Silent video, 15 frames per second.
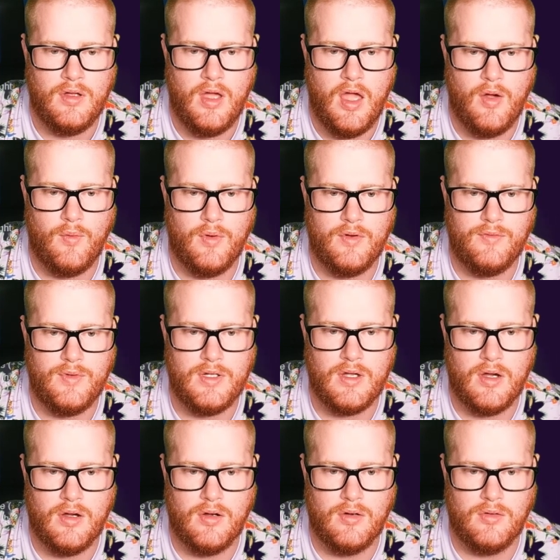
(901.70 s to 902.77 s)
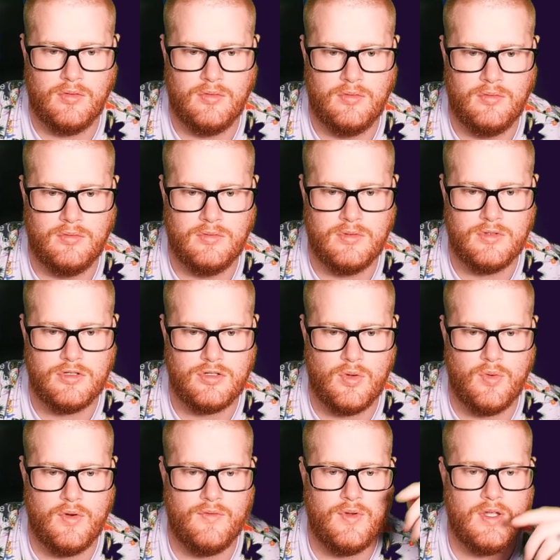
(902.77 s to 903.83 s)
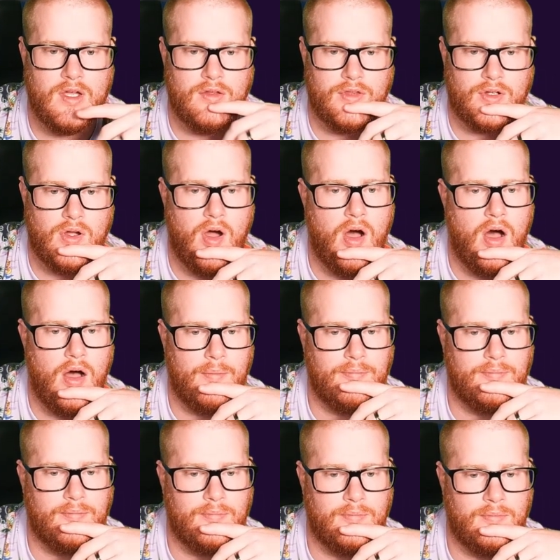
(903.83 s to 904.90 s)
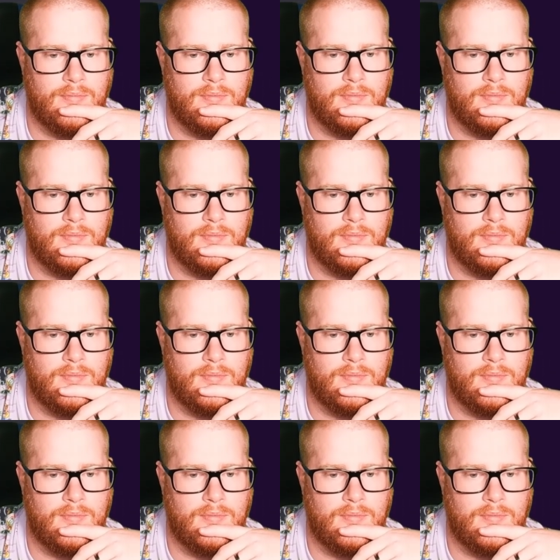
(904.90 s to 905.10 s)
And what if we go... So what if we go the Calm?